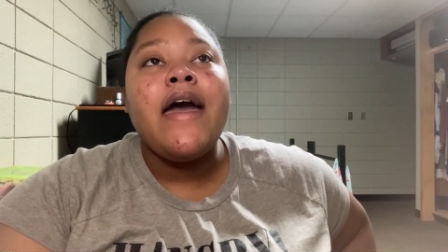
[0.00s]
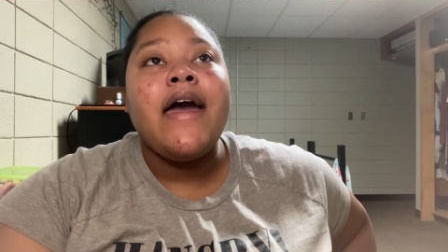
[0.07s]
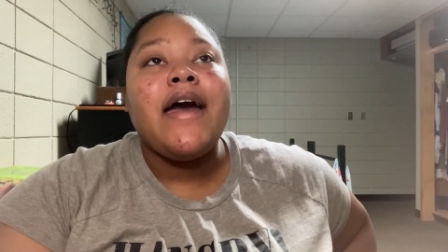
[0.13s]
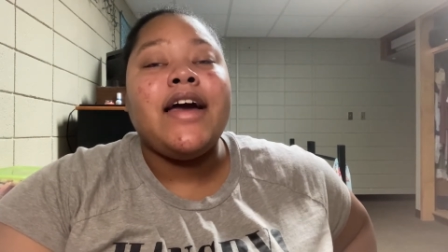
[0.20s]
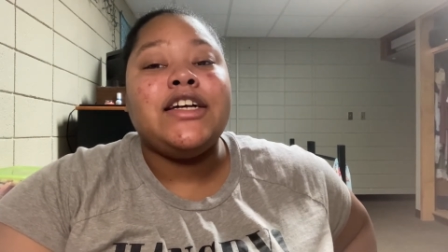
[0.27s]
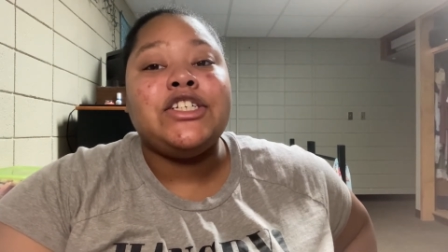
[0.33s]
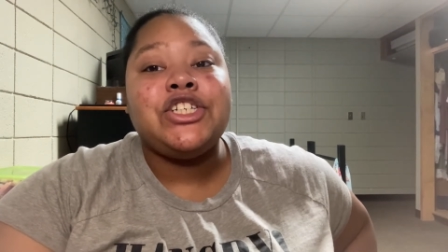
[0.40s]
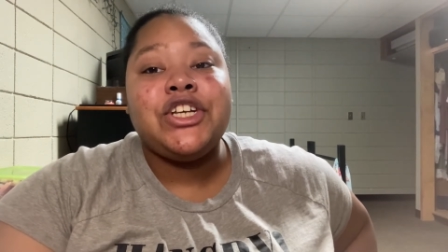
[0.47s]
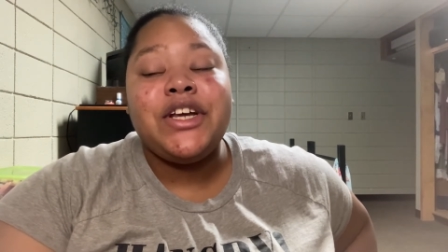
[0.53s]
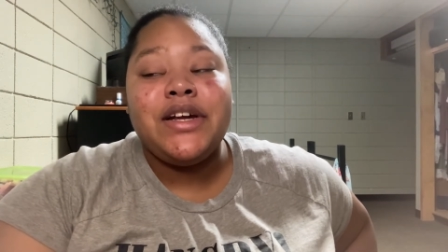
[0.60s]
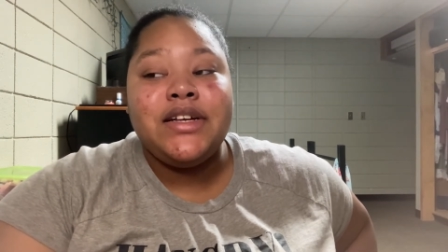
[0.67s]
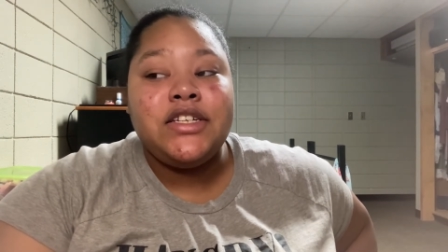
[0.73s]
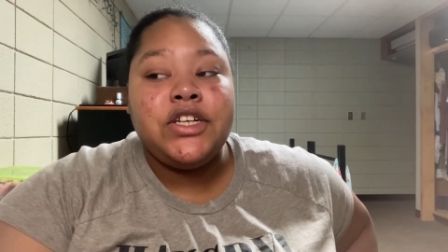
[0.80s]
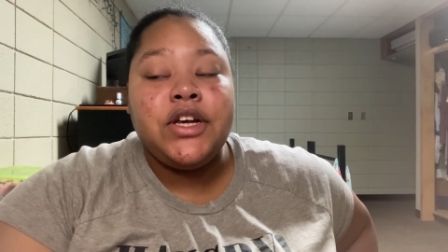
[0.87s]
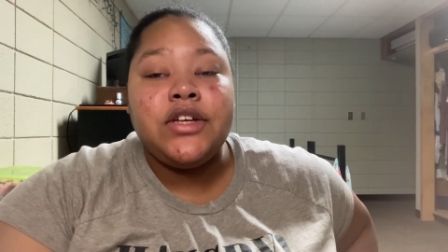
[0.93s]
And she
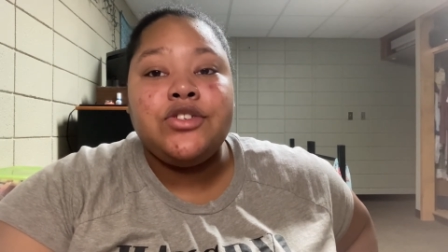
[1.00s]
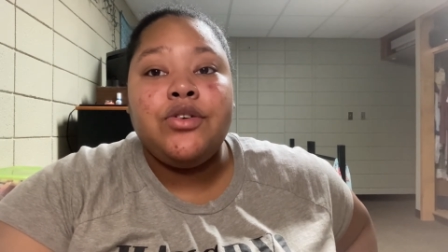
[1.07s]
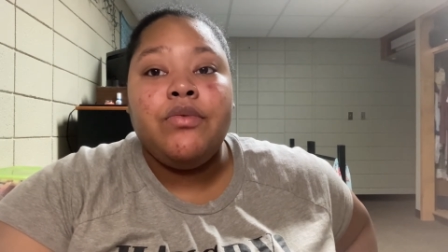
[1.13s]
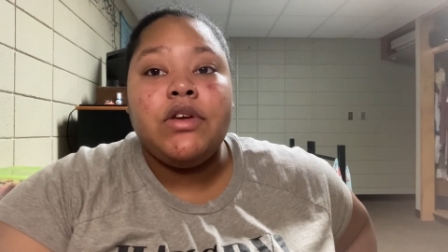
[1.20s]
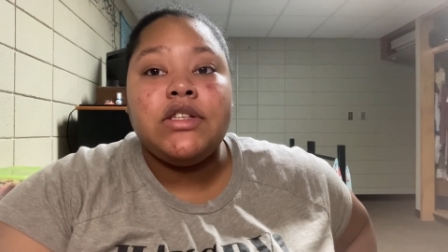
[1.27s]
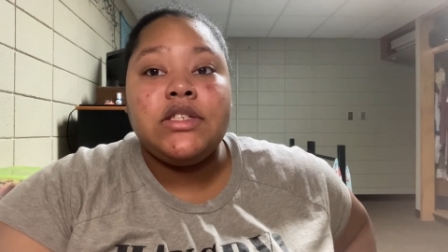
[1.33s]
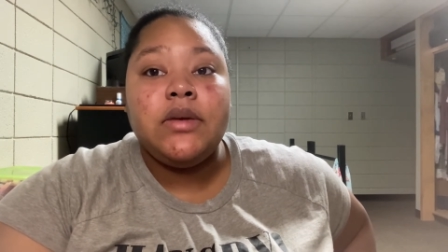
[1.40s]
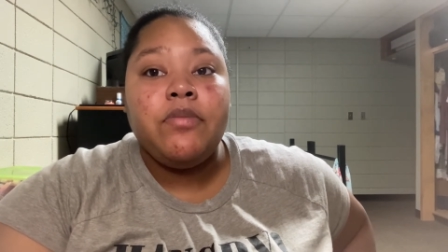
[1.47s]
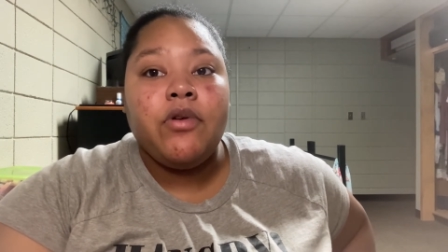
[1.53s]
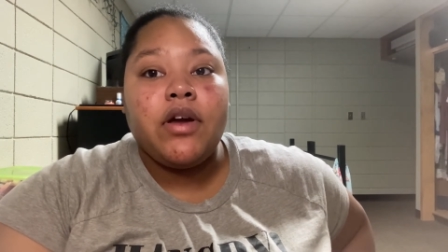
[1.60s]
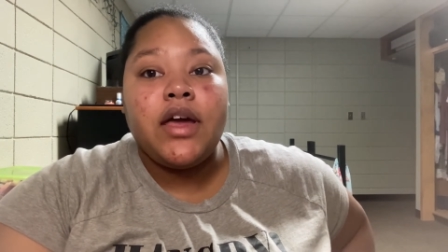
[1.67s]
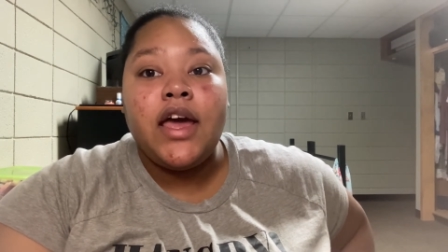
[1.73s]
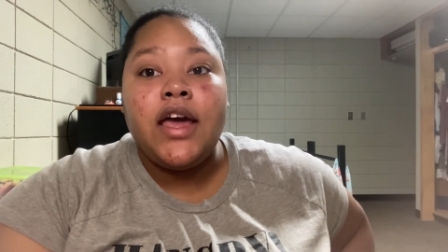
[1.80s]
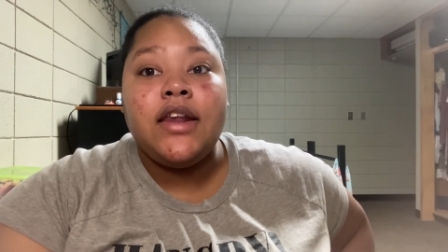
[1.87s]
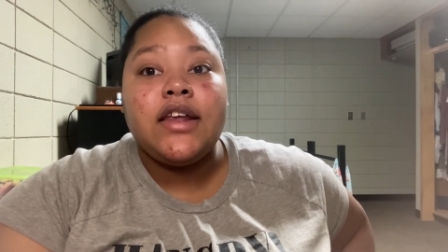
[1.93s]
has yet to
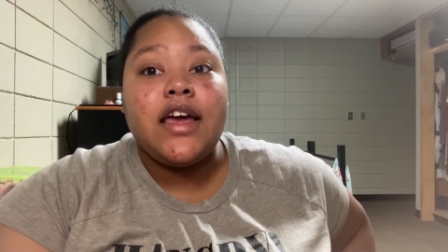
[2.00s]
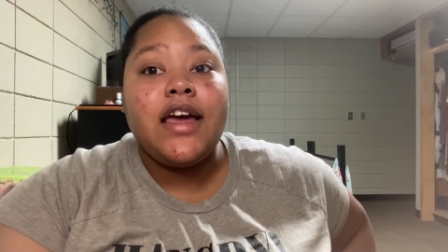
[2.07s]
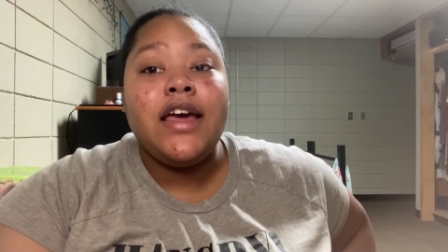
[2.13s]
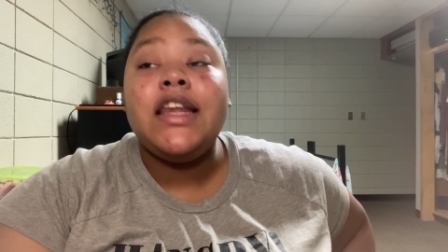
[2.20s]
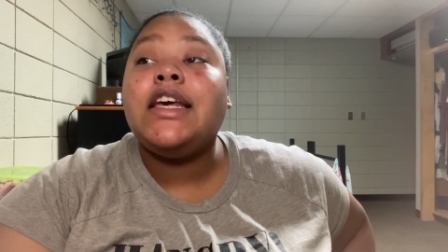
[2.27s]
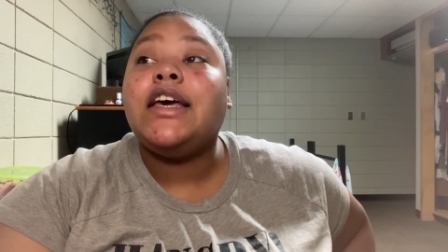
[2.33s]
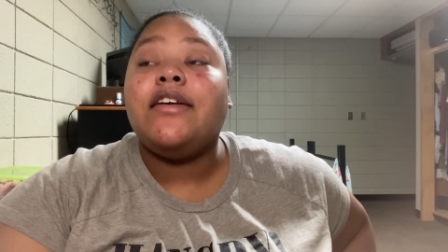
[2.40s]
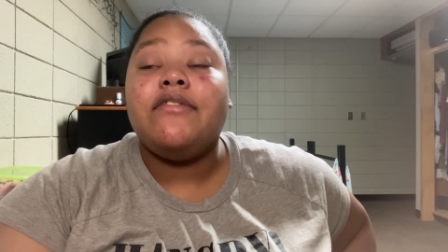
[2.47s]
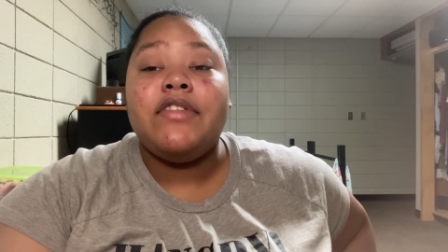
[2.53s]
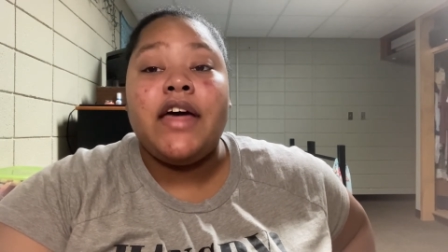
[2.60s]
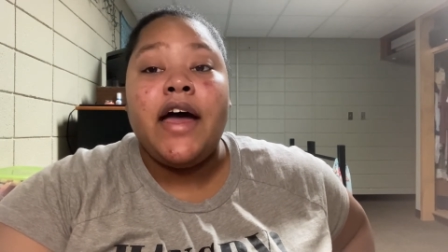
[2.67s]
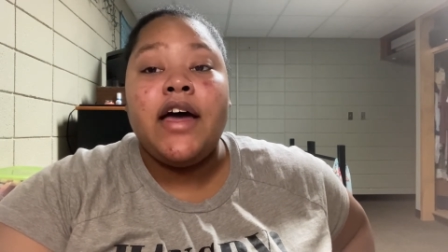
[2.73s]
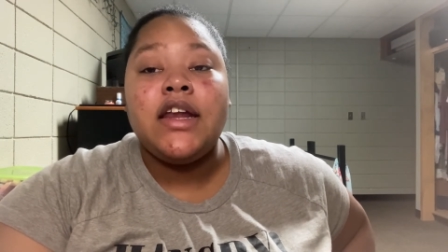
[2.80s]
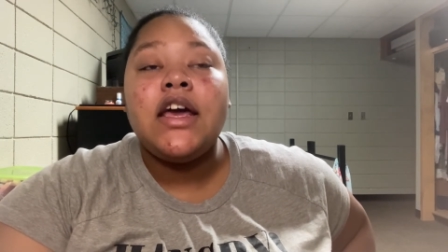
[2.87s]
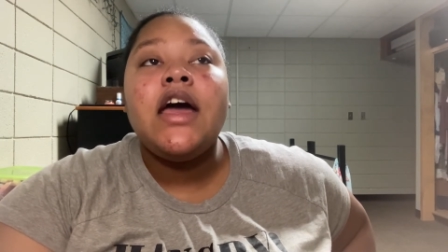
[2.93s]
reciprocate any of
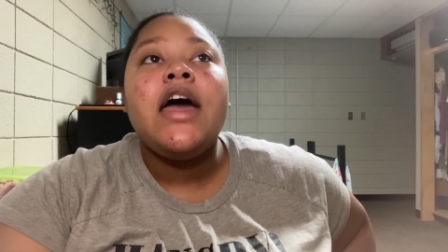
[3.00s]
that.